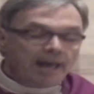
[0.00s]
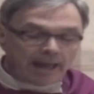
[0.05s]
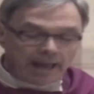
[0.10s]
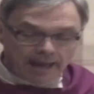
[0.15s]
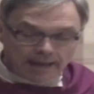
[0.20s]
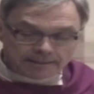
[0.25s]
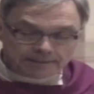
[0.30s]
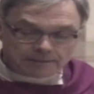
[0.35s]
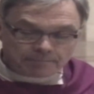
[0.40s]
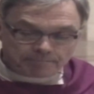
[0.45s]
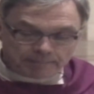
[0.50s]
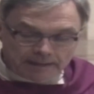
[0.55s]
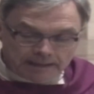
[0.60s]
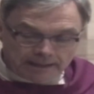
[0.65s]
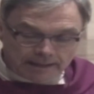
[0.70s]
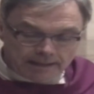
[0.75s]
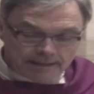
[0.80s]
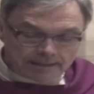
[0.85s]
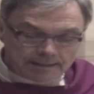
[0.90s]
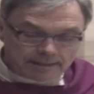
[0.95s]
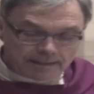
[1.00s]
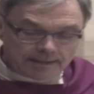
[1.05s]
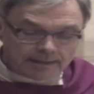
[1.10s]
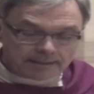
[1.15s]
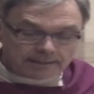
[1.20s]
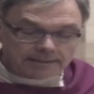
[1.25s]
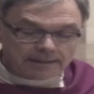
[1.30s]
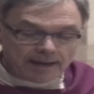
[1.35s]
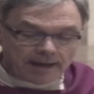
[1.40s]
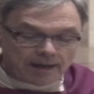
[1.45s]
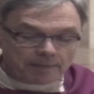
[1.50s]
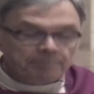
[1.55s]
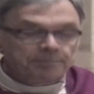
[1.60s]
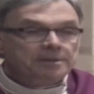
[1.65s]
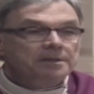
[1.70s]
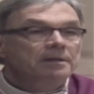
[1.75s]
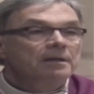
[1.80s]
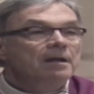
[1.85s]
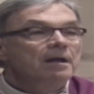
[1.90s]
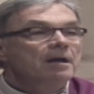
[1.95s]
and to begin the
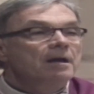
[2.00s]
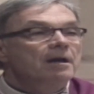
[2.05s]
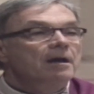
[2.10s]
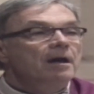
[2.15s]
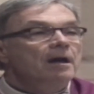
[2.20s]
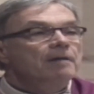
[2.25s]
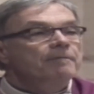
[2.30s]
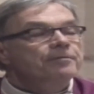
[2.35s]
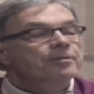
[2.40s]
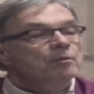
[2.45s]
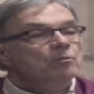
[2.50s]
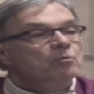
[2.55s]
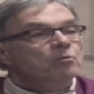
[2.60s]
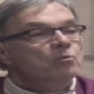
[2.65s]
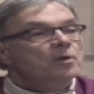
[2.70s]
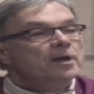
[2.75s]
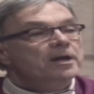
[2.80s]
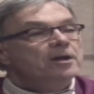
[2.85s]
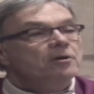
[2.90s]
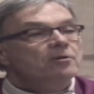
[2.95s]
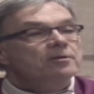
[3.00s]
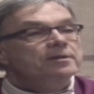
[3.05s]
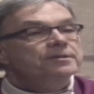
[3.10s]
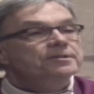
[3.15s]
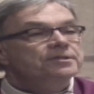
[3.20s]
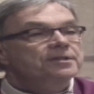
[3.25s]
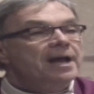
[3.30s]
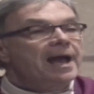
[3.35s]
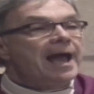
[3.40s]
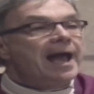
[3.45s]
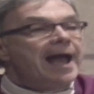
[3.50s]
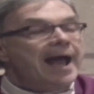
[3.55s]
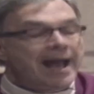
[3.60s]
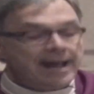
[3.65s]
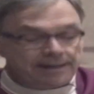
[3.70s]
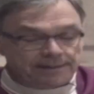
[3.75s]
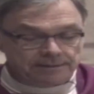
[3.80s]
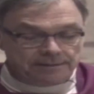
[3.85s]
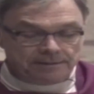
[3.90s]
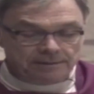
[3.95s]
attempt of the rigorous
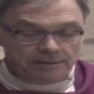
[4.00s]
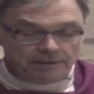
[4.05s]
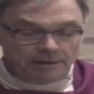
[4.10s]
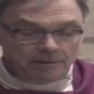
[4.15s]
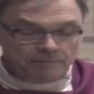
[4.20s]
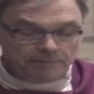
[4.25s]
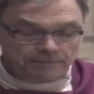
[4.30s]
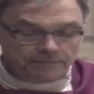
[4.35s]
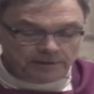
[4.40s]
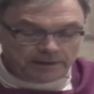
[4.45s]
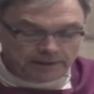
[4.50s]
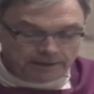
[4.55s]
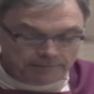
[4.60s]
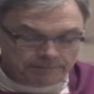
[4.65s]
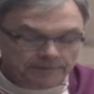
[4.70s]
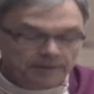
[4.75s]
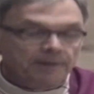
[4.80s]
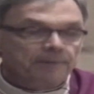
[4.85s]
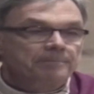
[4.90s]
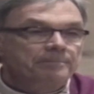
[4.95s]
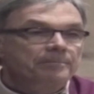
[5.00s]
act of forgiving,